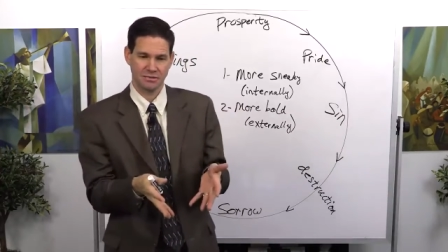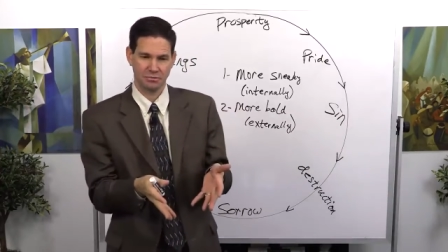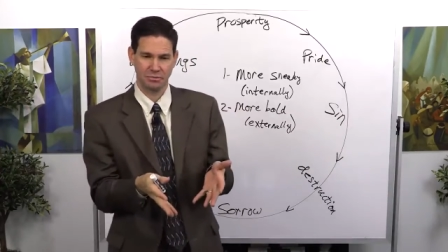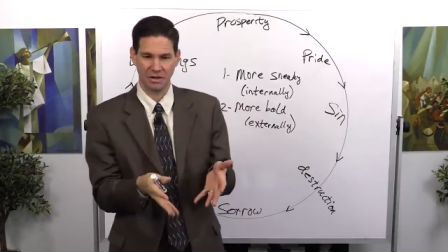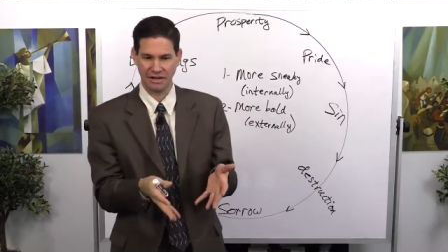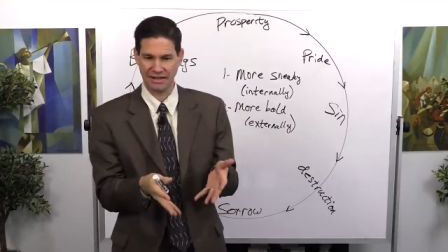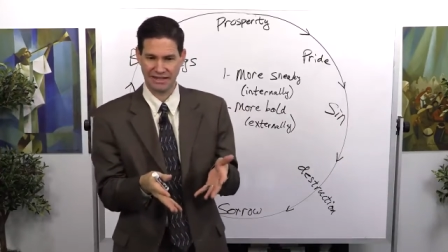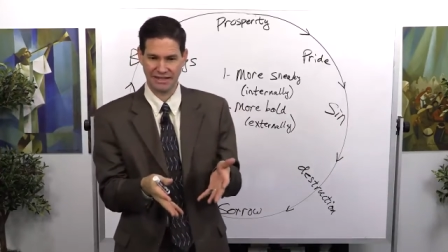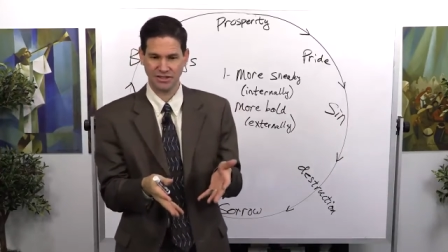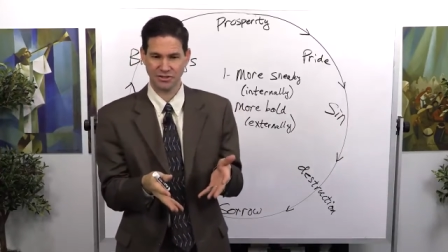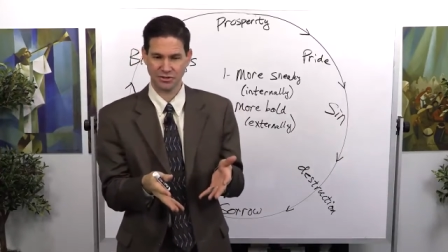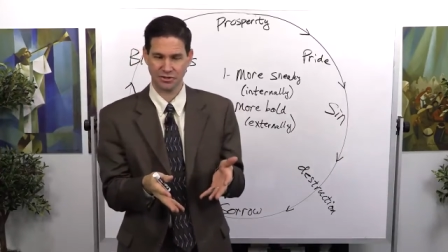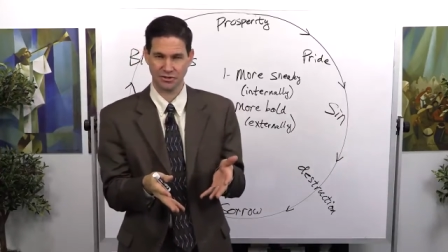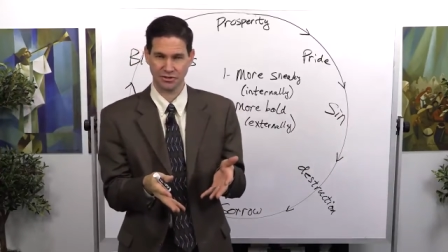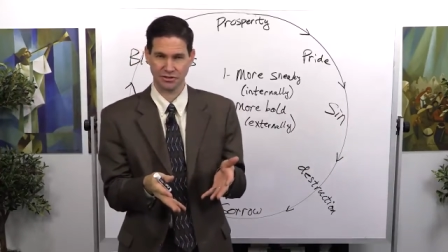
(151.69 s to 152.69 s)
but
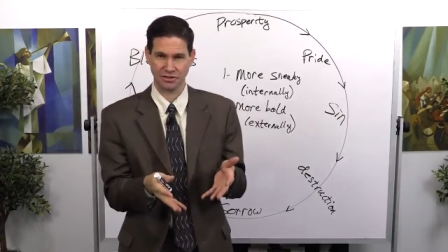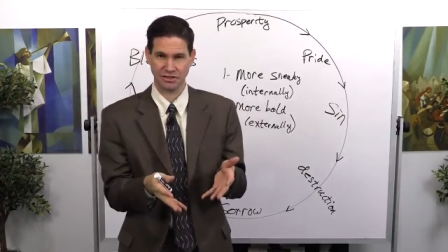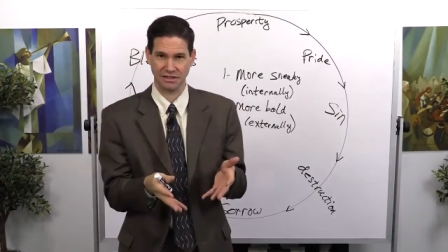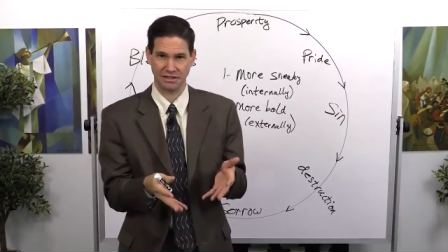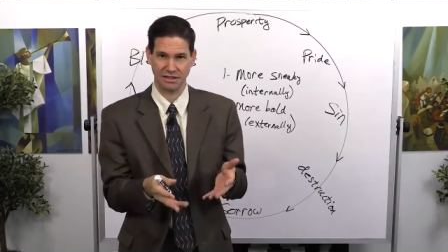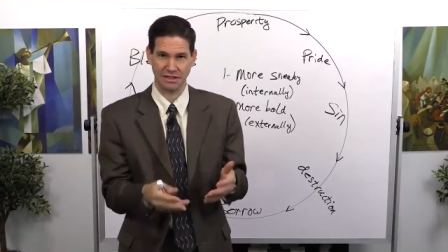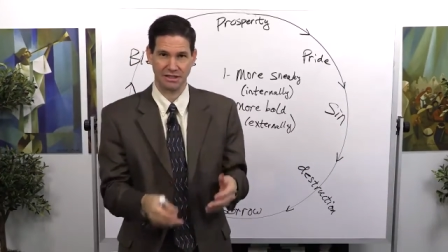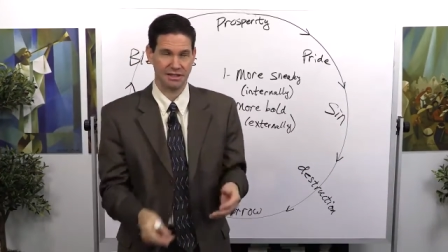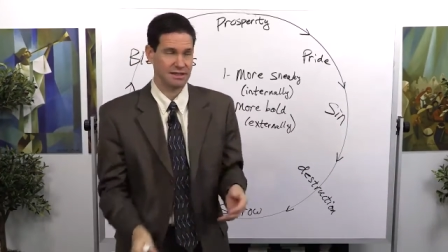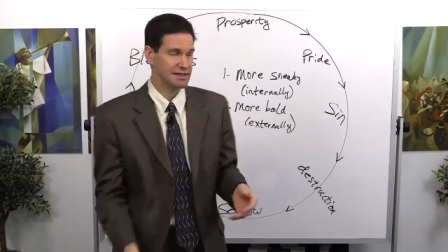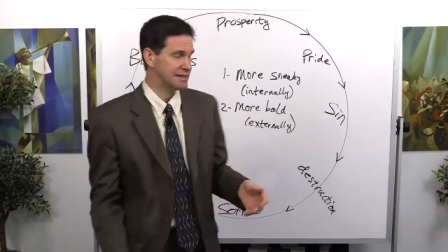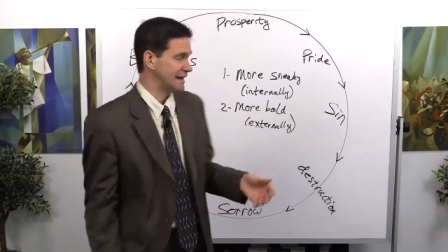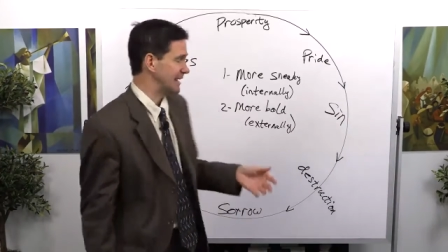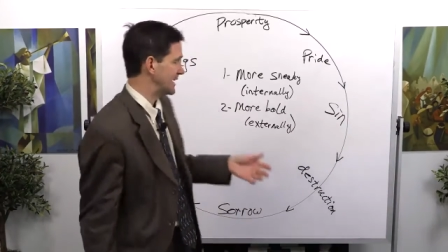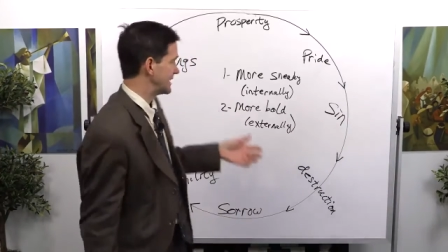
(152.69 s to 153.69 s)
internally.
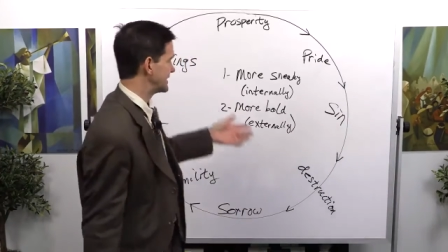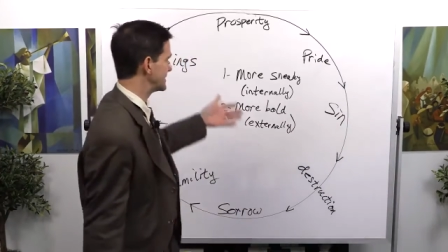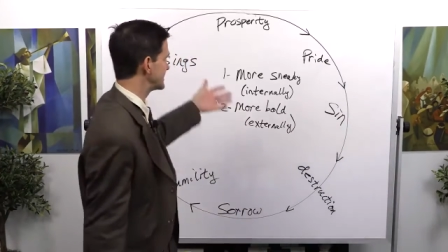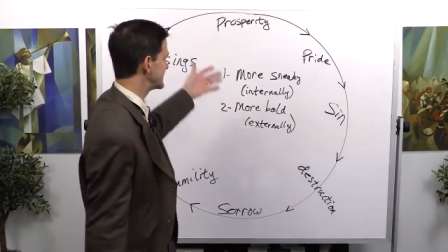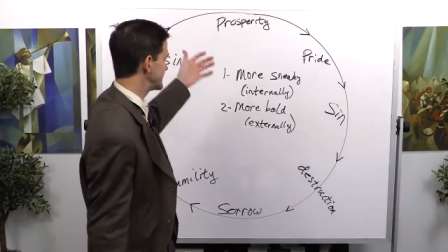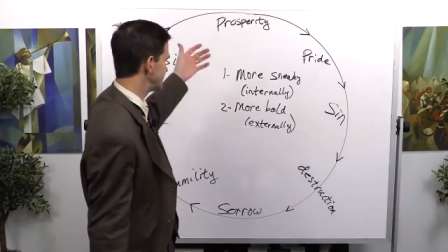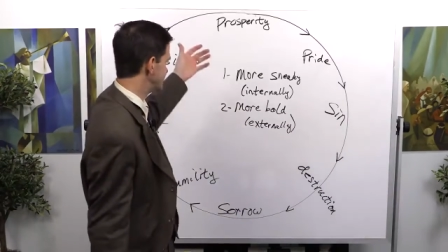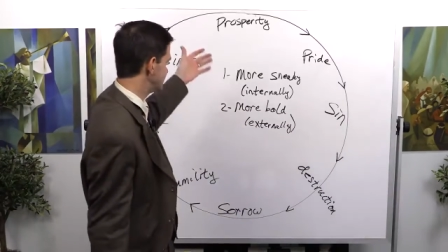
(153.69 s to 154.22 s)
And